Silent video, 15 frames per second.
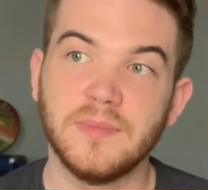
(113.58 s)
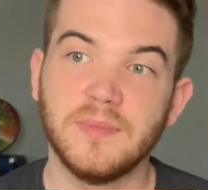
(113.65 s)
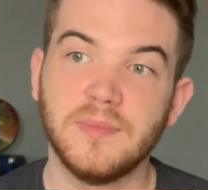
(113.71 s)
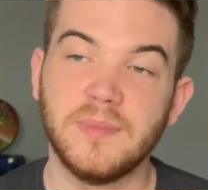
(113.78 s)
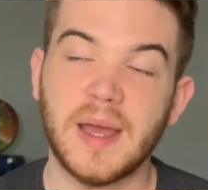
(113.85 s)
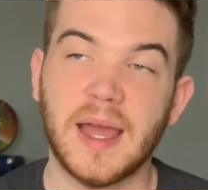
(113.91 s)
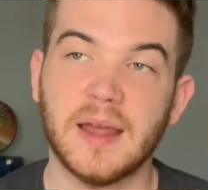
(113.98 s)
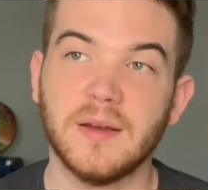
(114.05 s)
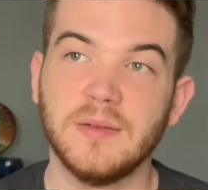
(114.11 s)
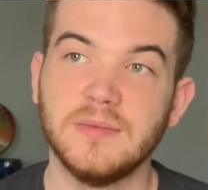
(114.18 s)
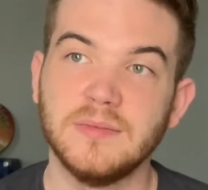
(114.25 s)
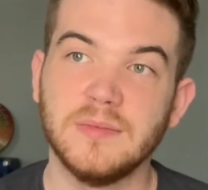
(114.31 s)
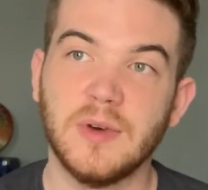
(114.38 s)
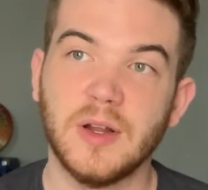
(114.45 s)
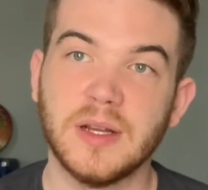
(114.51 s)
back
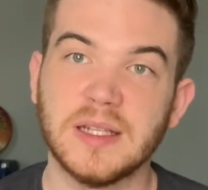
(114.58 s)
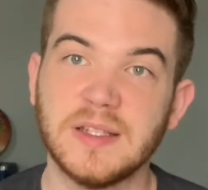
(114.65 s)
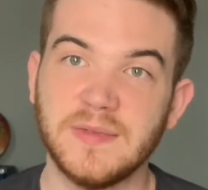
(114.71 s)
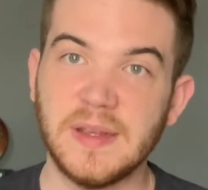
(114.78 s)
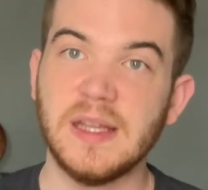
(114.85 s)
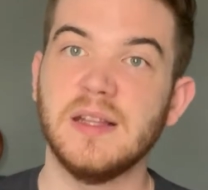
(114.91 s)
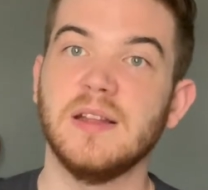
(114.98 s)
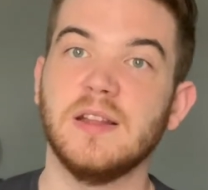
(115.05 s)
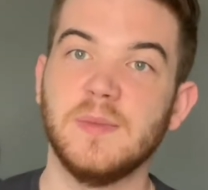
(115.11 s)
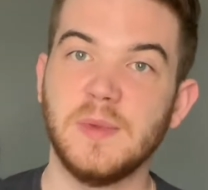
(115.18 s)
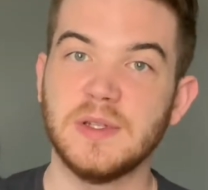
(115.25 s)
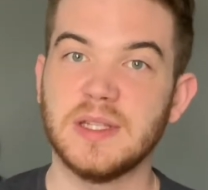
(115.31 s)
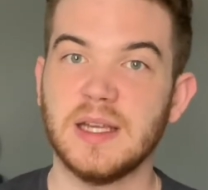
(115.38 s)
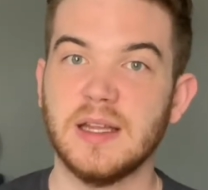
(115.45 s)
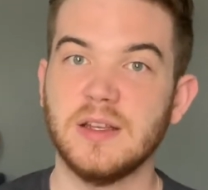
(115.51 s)
on its feet. The
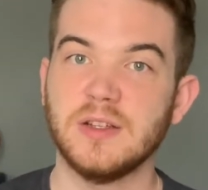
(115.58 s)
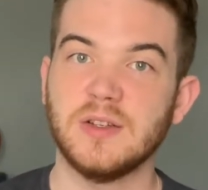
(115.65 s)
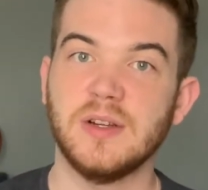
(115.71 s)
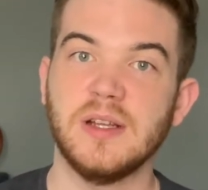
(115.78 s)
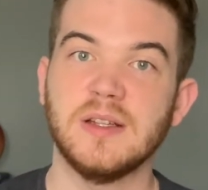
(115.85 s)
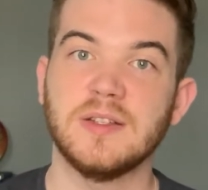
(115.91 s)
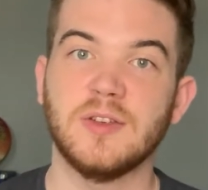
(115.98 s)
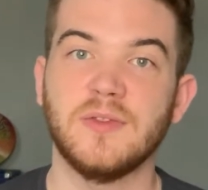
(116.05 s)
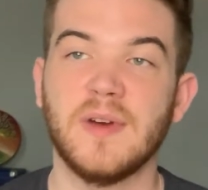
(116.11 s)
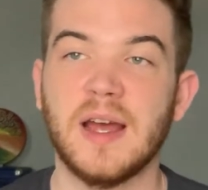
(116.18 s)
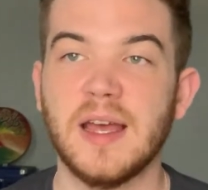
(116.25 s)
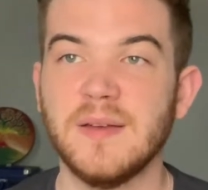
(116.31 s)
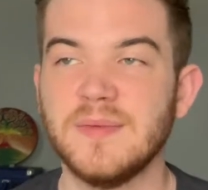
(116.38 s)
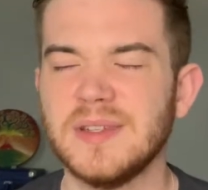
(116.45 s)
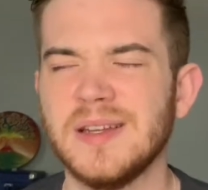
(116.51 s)
music industry
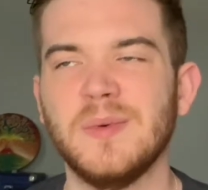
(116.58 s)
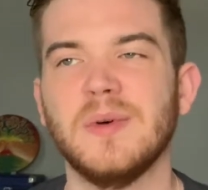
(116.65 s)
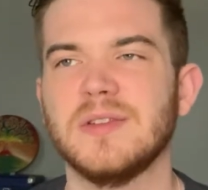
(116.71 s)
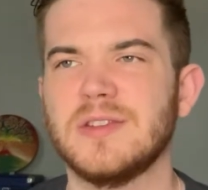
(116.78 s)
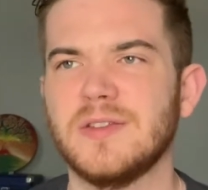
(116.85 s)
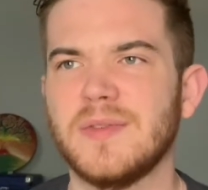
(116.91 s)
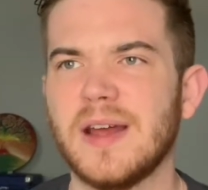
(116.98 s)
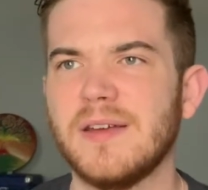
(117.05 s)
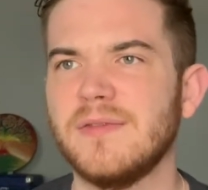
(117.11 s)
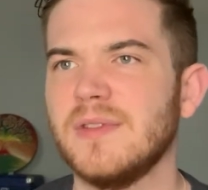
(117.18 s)
survives. It will survive.